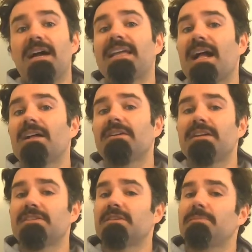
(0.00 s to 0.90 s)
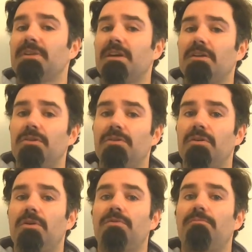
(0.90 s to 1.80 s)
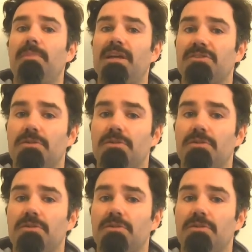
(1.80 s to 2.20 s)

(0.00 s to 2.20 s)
calorie is simply a unit of measure